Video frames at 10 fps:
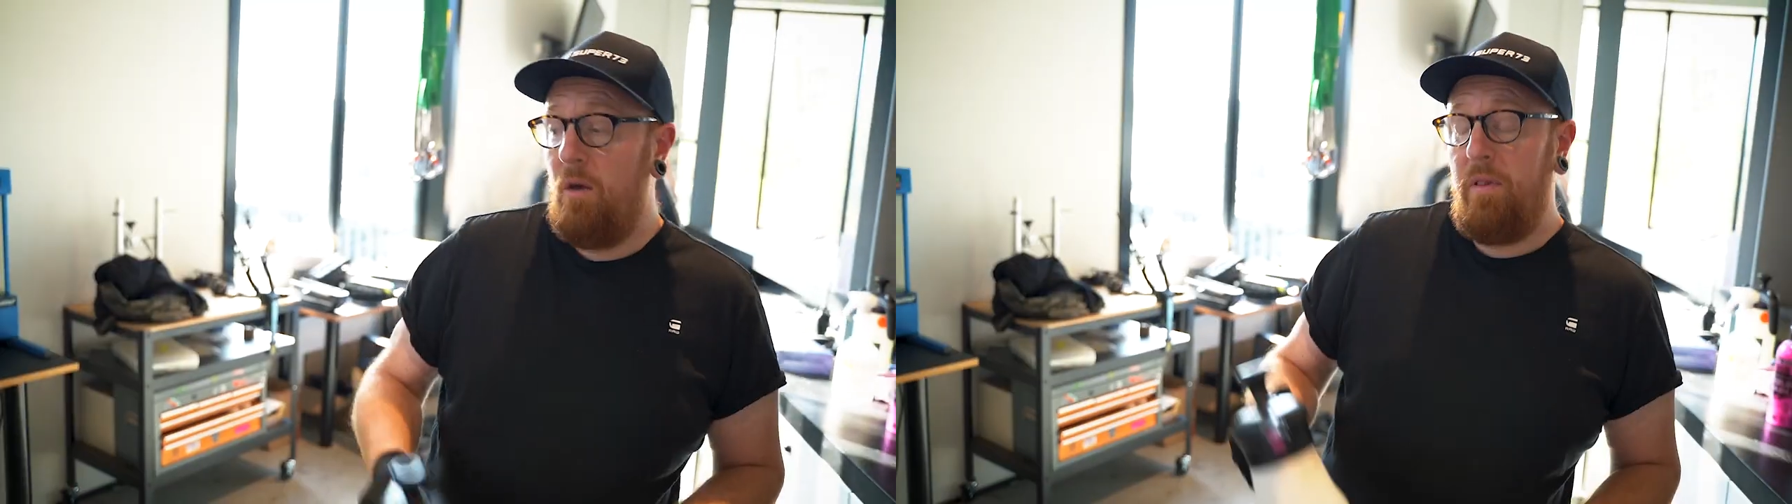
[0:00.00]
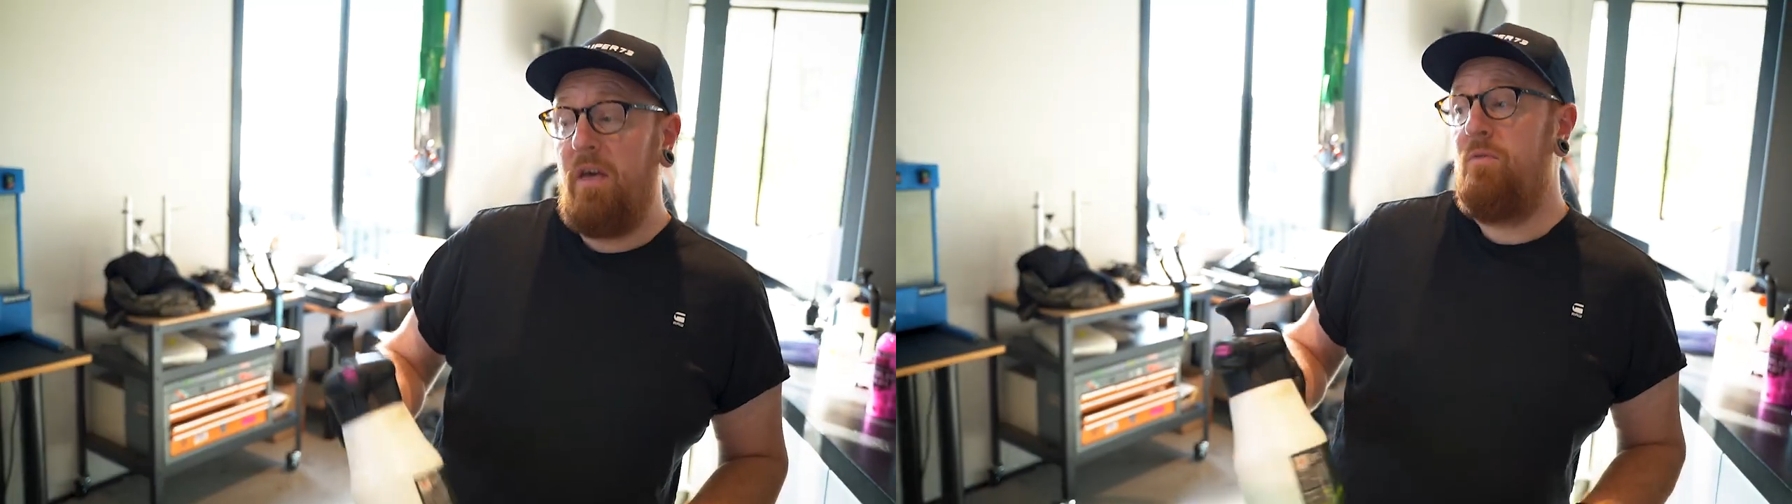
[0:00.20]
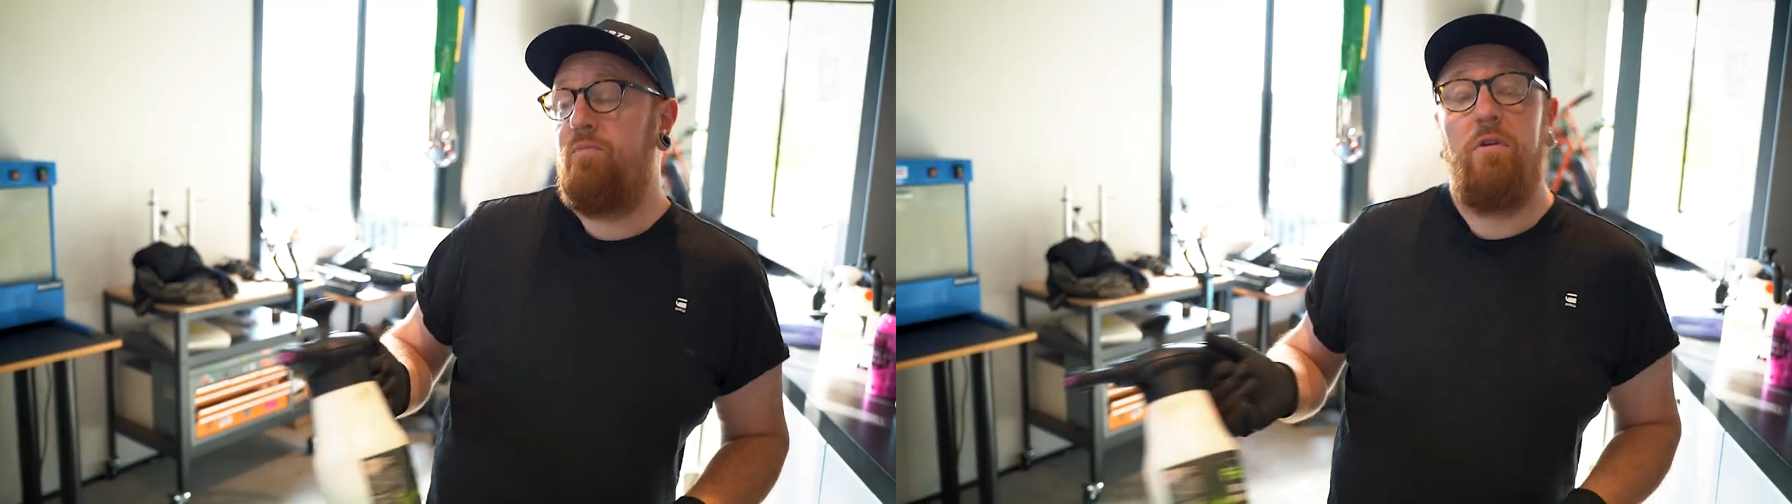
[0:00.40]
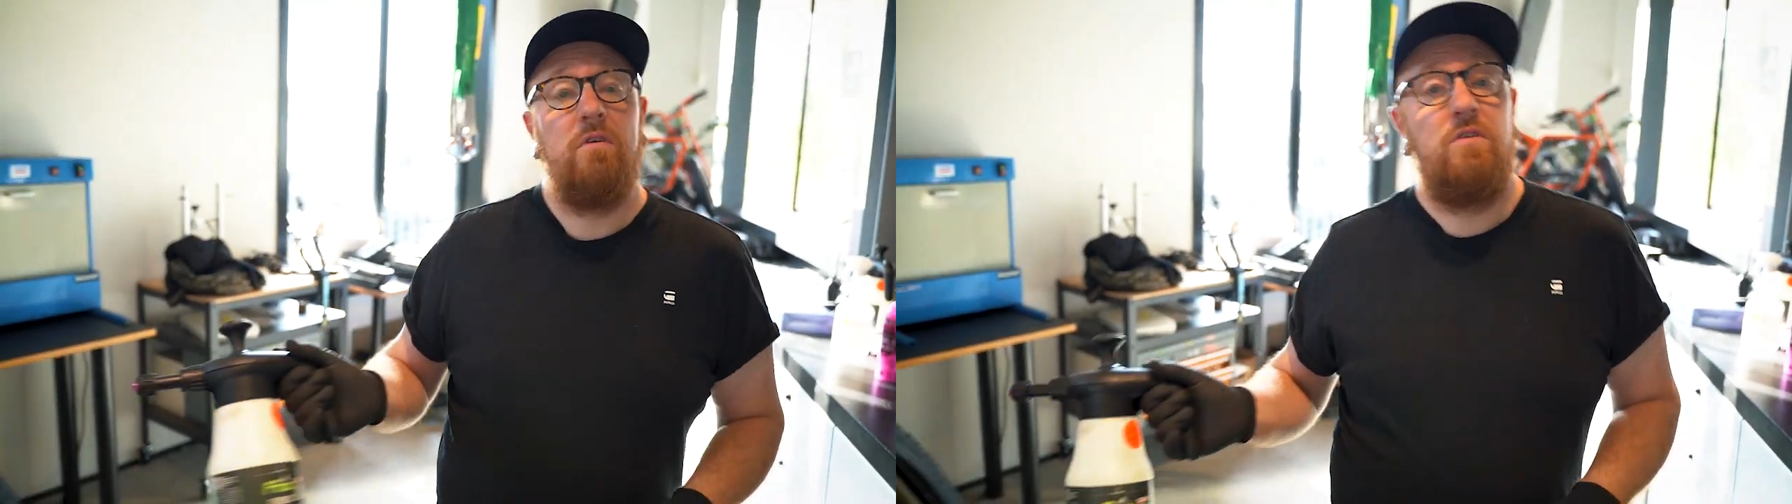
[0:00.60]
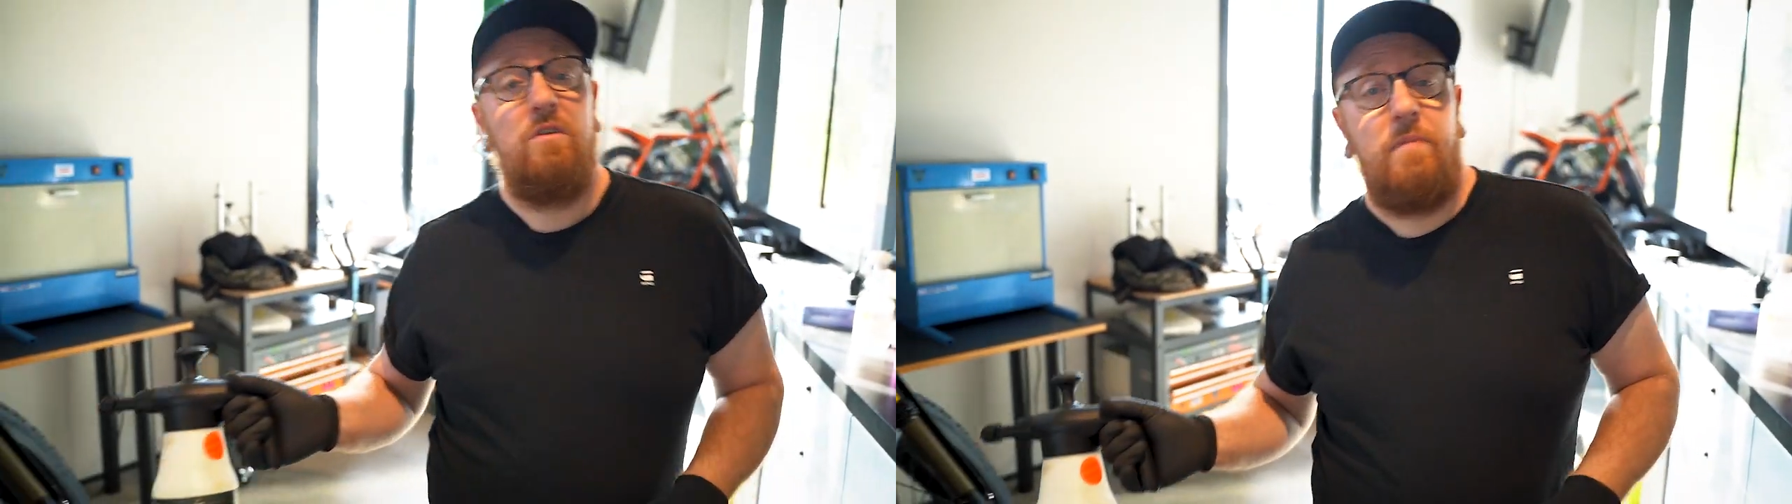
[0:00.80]
Apply the
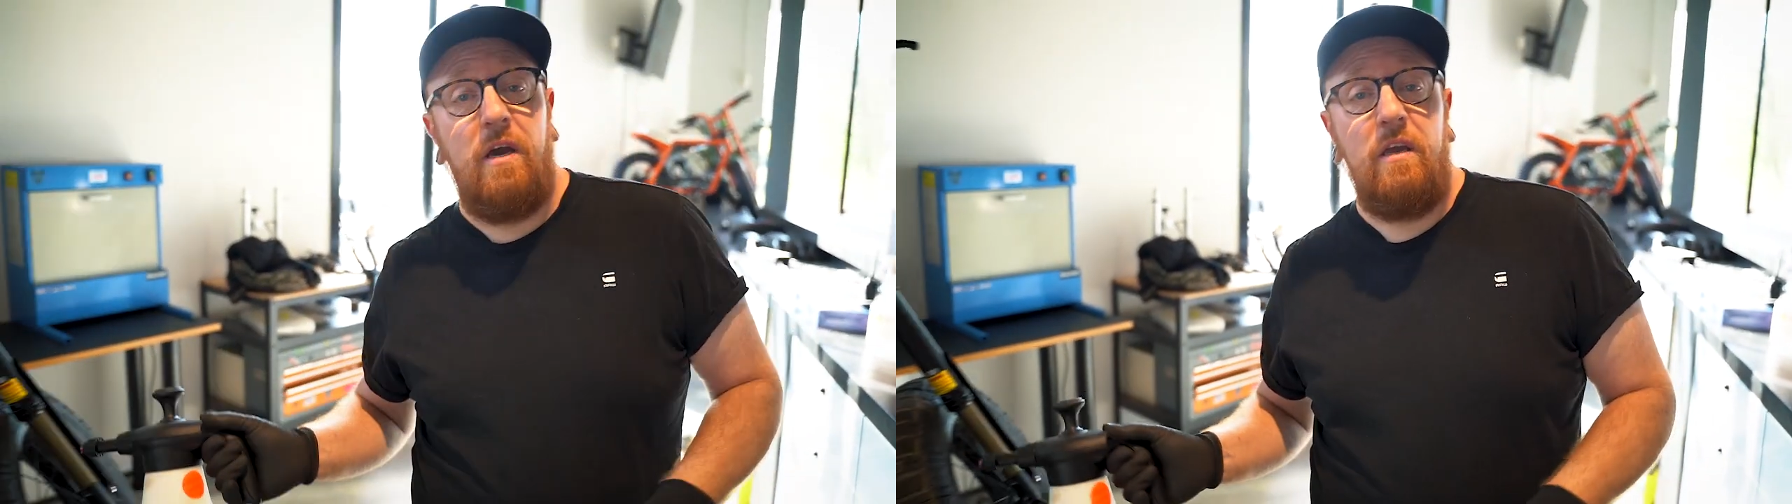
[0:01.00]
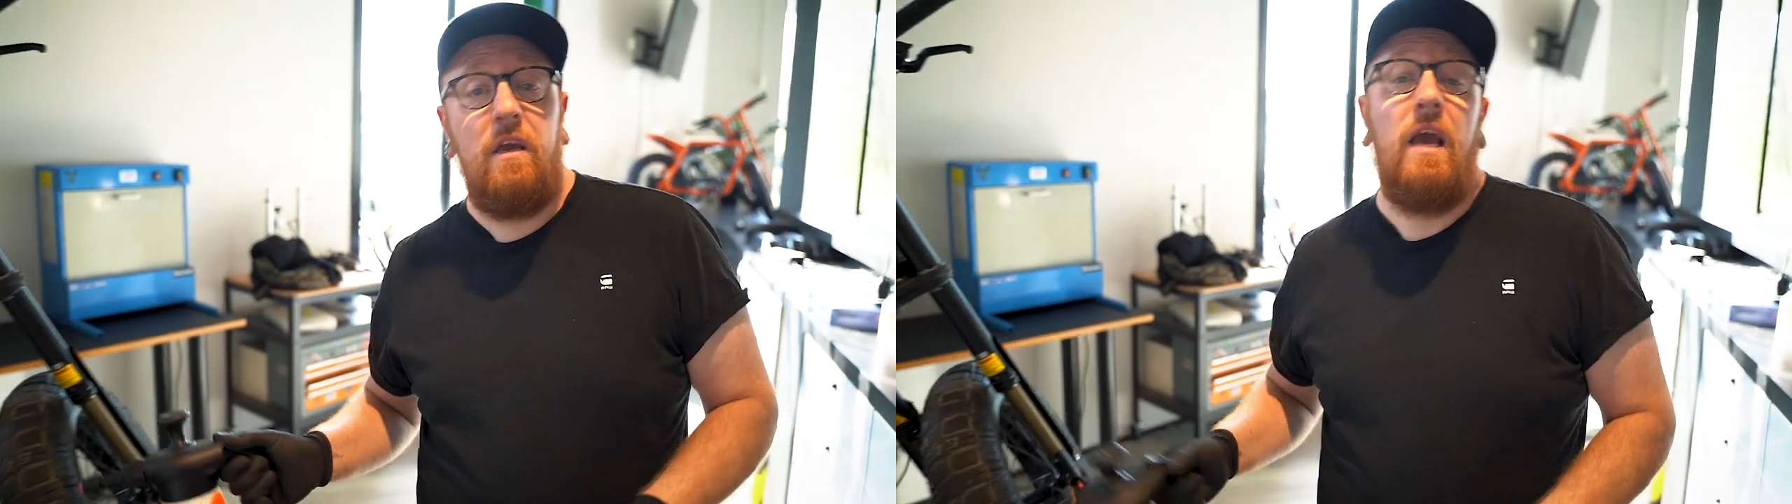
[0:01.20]
product to the bike